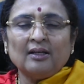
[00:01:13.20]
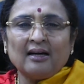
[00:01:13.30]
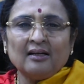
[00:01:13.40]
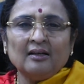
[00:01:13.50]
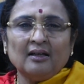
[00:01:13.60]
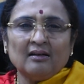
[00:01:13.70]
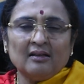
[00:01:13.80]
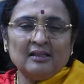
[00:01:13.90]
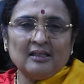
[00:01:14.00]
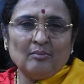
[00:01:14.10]
young
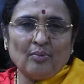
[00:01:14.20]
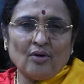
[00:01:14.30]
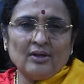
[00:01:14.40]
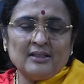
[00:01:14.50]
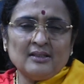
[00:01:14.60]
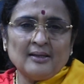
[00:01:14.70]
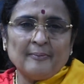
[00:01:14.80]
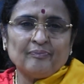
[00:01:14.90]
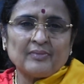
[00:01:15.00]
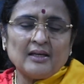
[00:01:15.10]
girls and boys